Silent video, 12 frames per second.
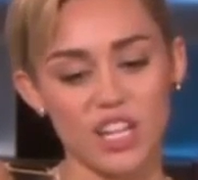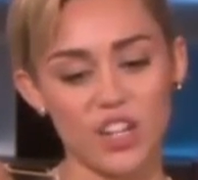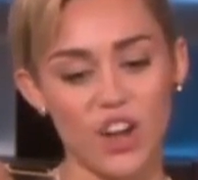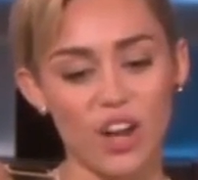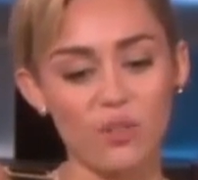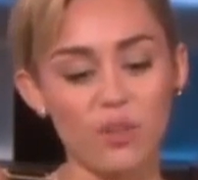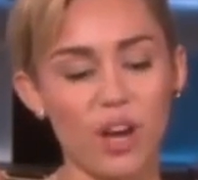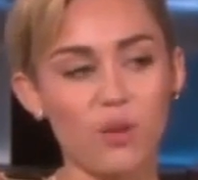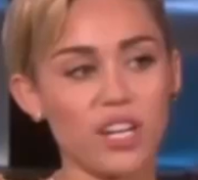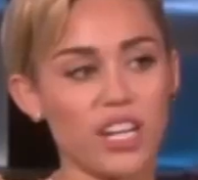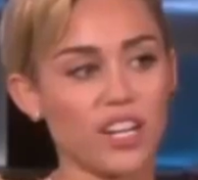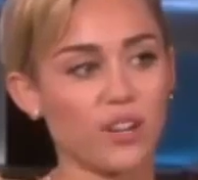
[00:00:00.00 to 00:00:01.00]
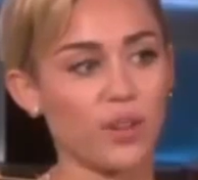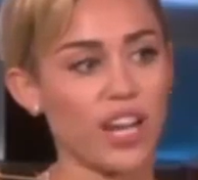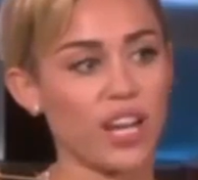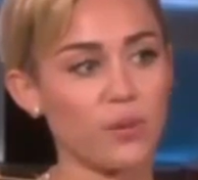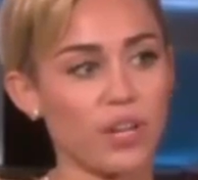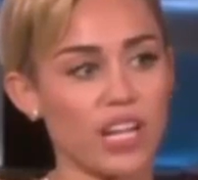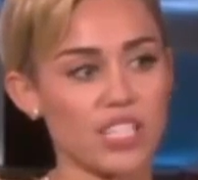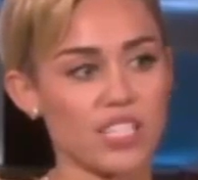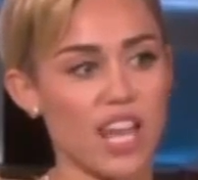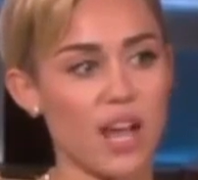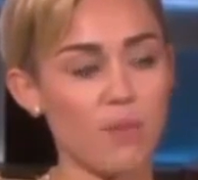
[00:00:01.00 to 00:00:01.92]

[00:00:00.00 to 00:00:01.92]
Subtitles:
you know, I want to hear what anyone has to say.